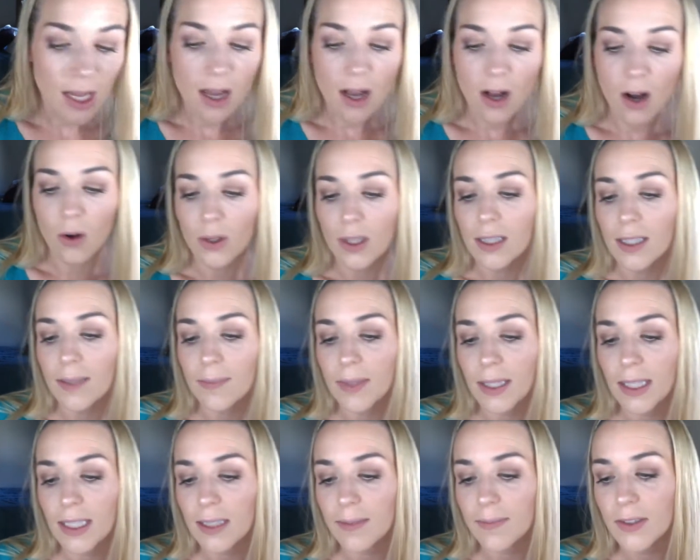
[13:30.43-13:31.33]
Oh, the lip
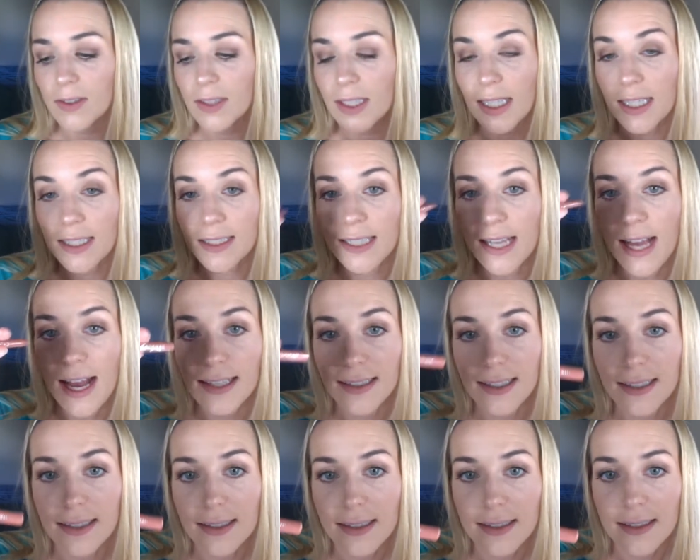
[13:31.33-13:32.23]
liner I'm using, it's
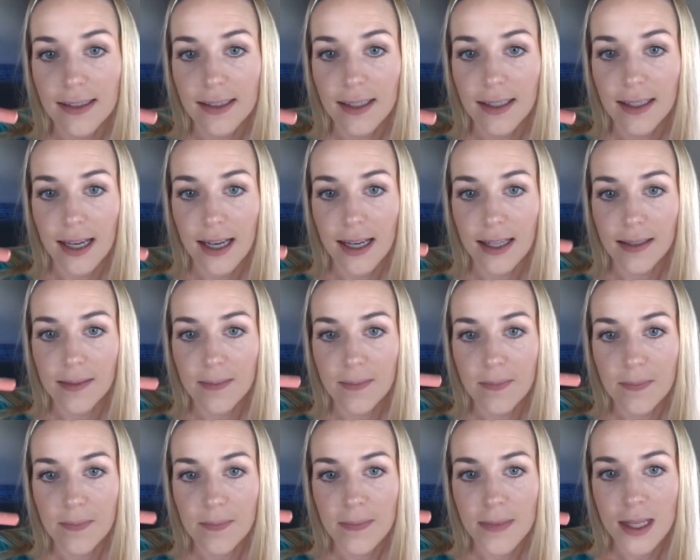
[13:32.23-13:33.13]
Essence again.
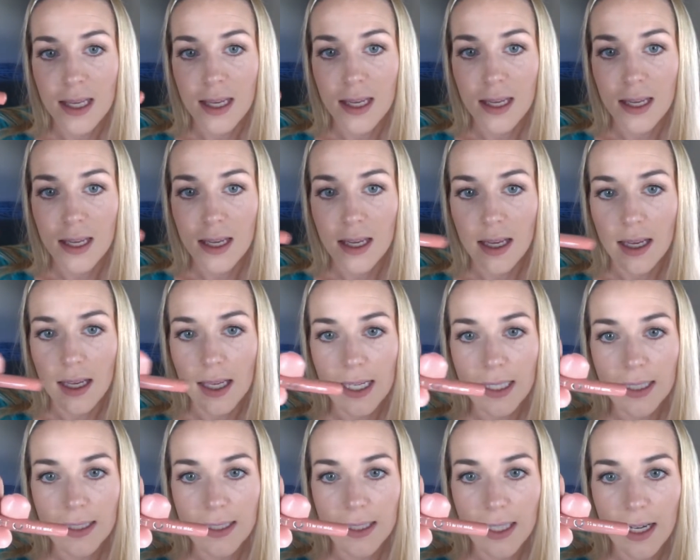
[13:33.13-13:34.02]

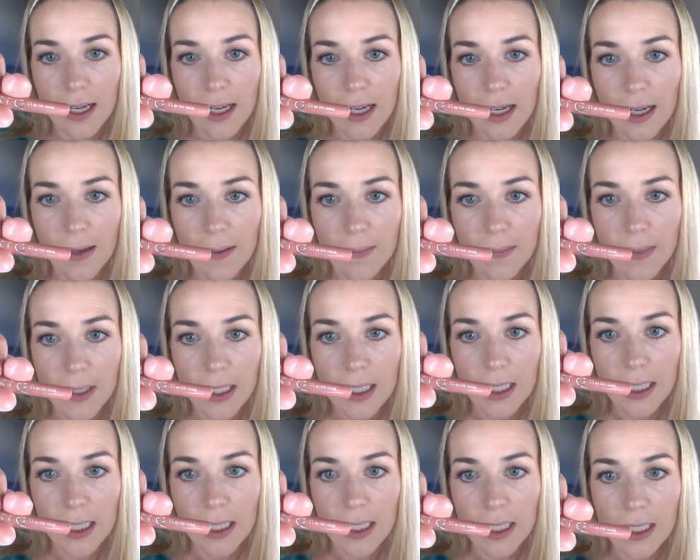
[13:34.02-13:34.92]
It's
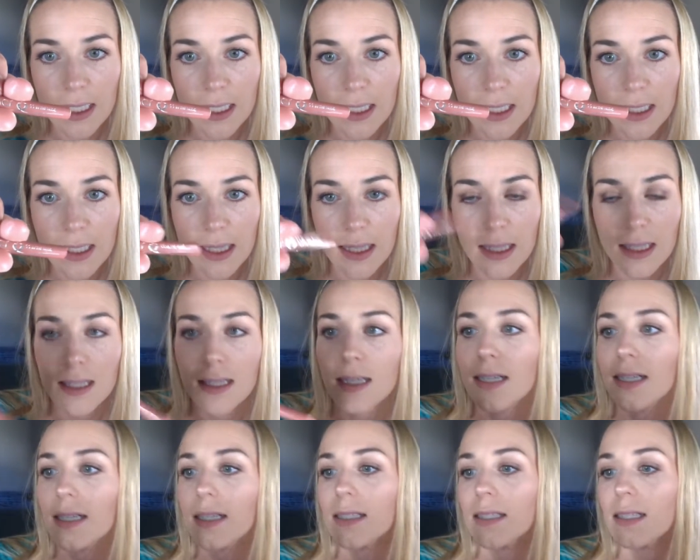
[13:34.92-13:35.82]
in
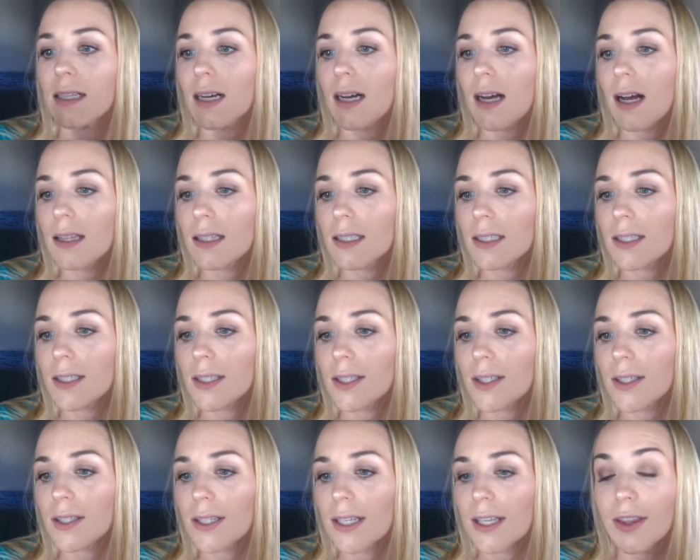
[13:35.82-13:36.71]
the
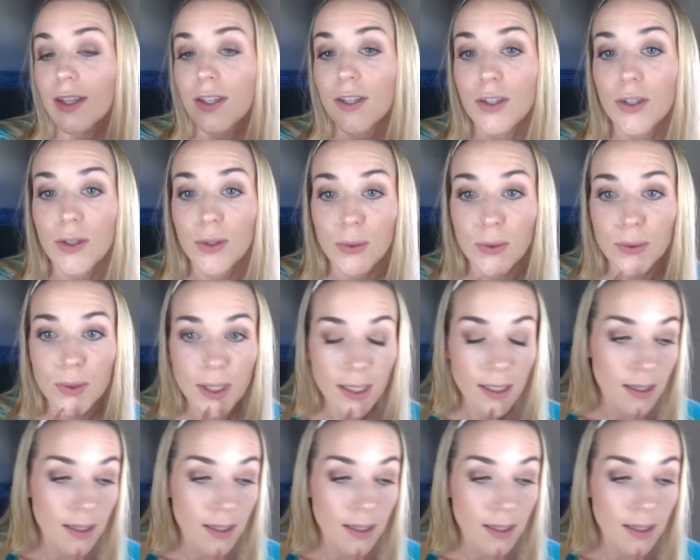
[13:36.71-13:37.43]
color, in the Nude.